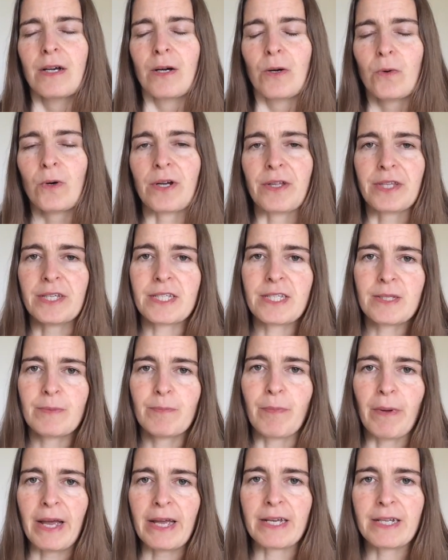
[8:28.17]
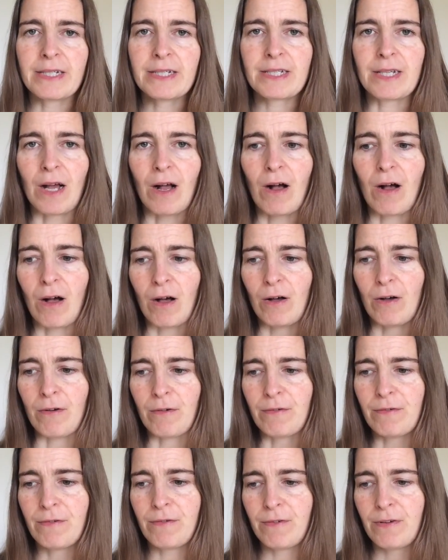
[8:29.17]
where this spate
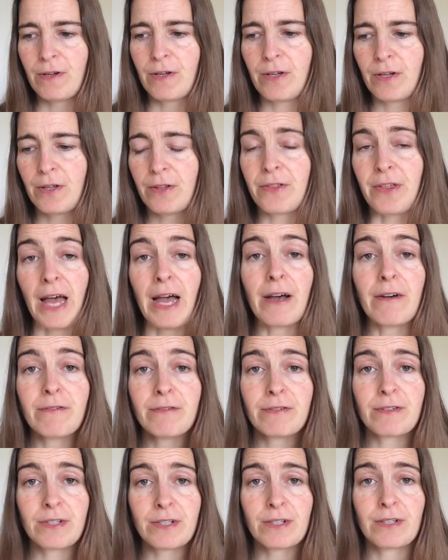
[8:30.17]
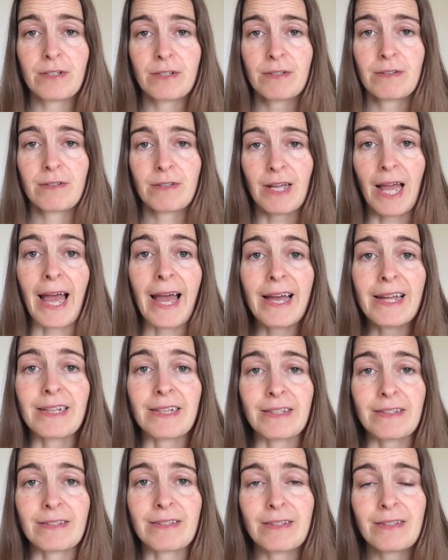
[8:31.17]
of theft
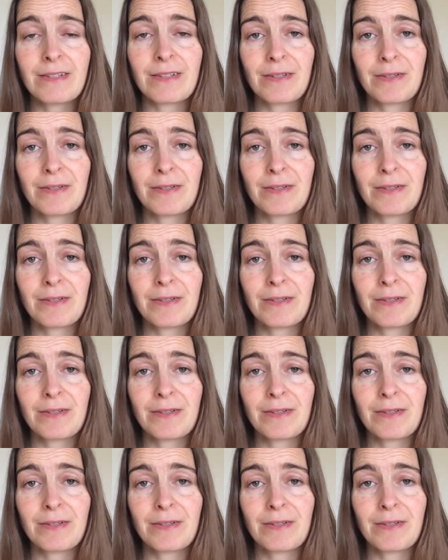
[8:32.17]
ends.